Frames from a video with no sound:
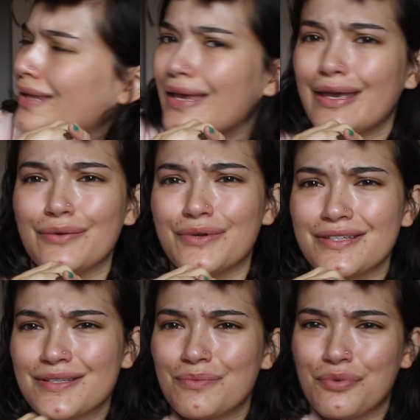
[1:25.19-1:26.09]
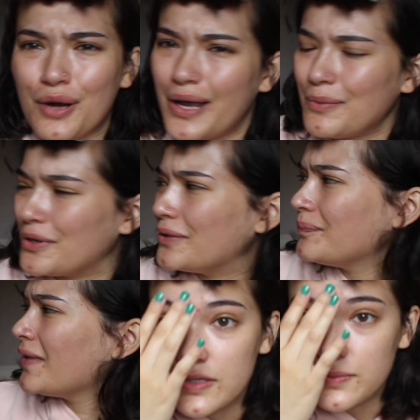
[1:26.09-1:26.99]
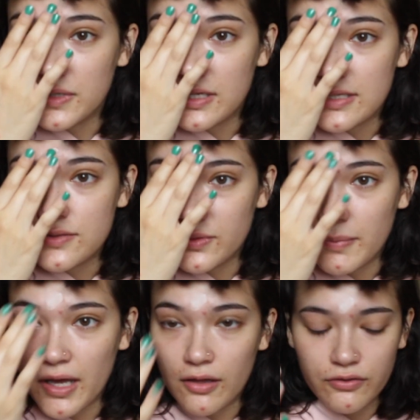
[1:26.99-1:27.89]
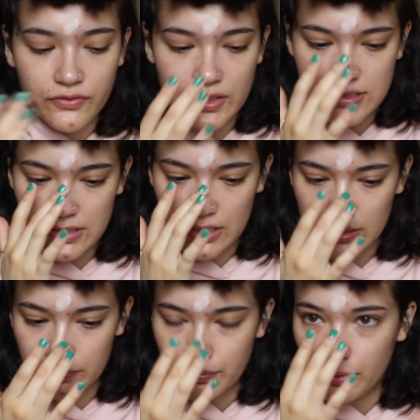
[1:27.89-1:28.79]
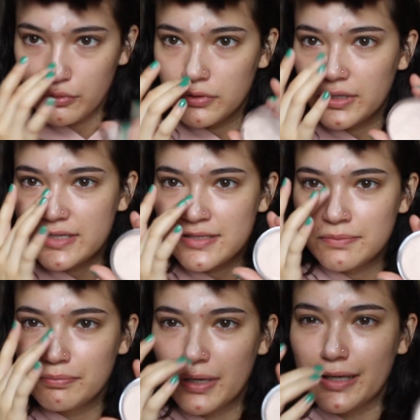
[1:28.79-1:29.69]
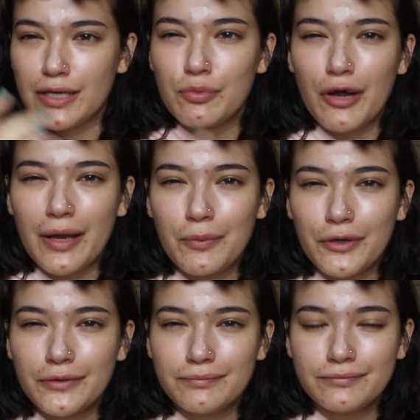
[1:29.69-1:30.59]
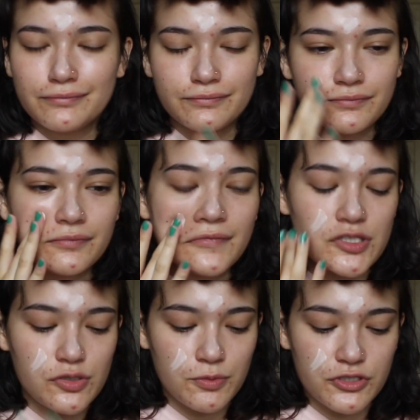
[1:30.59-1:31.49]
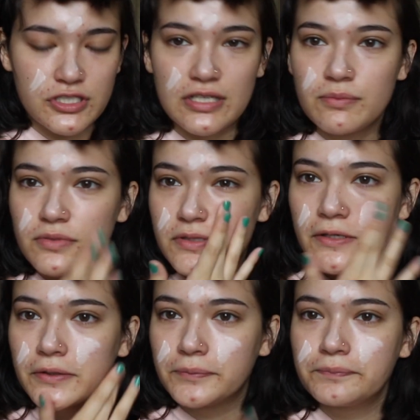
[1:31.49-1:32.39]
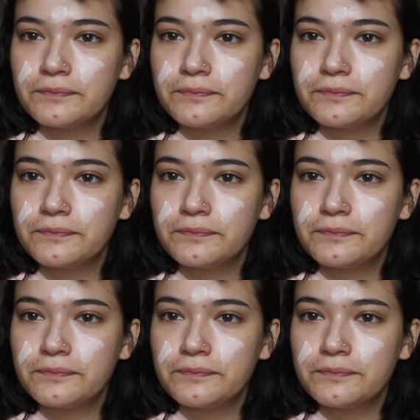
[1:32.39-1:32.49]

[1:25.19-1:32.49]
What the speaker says: in with some primer. This one is from e.l.f. It's the Poreless Putty Primer. Super cheap, so